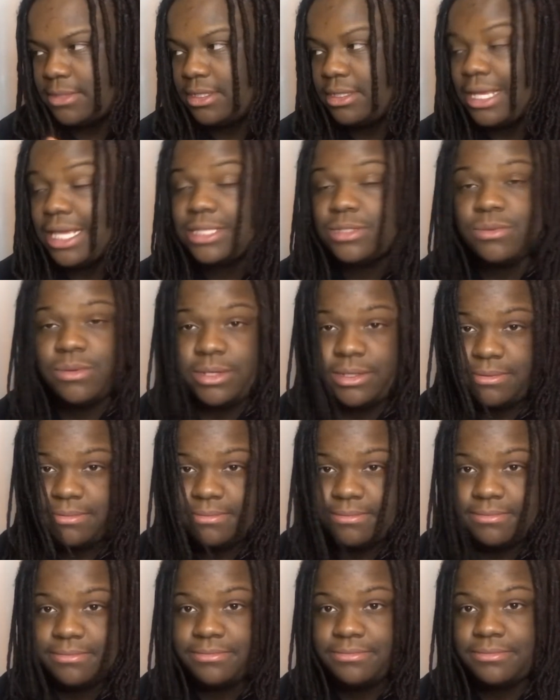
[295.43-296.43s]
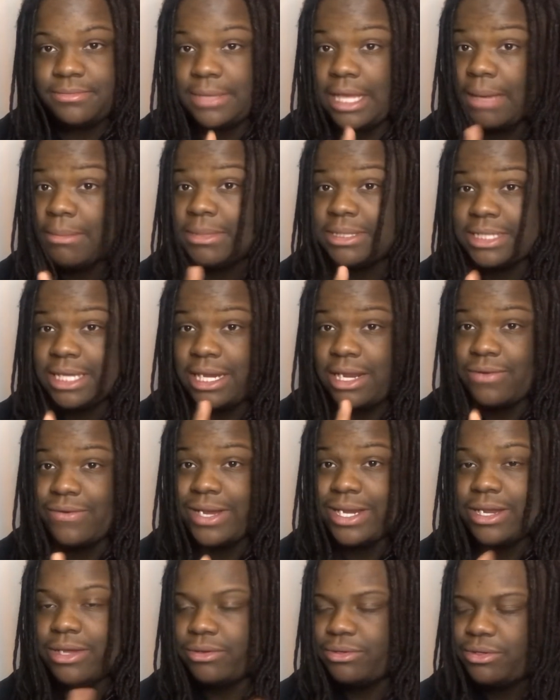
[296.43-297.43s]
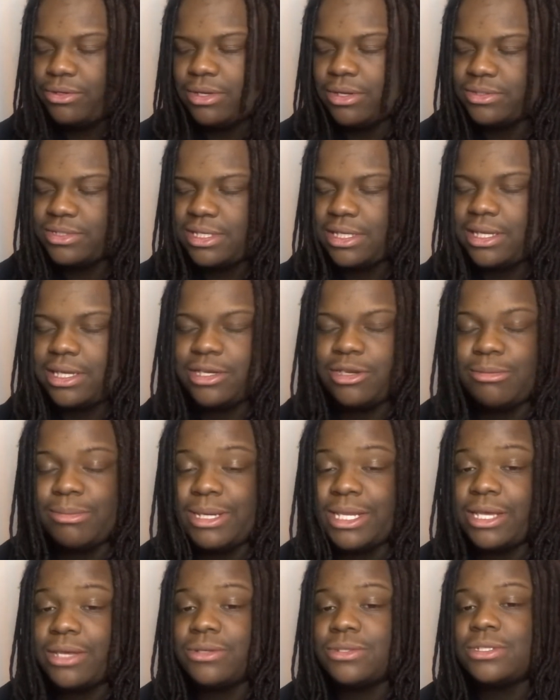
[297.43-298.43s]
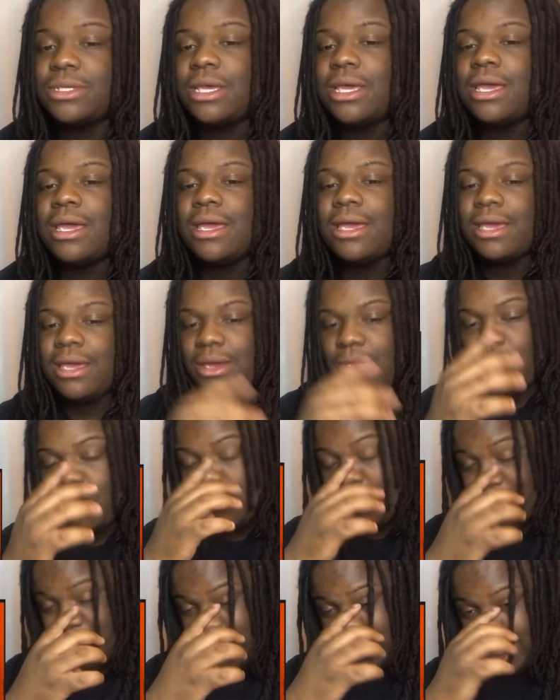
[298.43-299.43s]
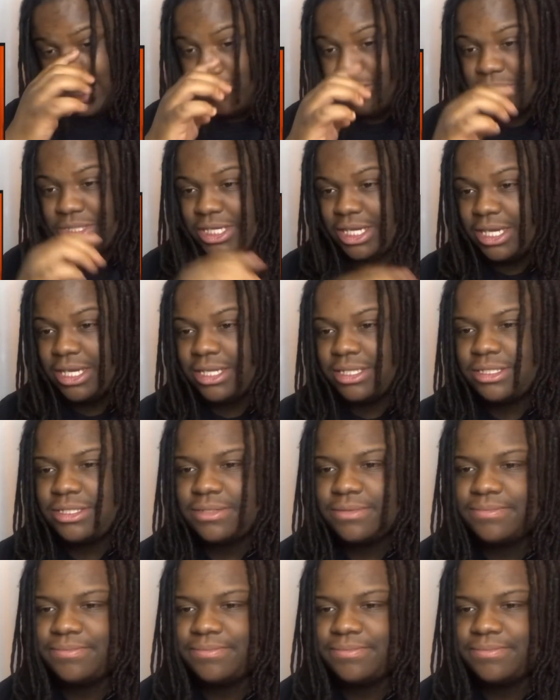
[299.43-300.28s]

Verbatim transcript: That's one. I'm gonna say that right now. You don't sound like nobody else. One thing I would change,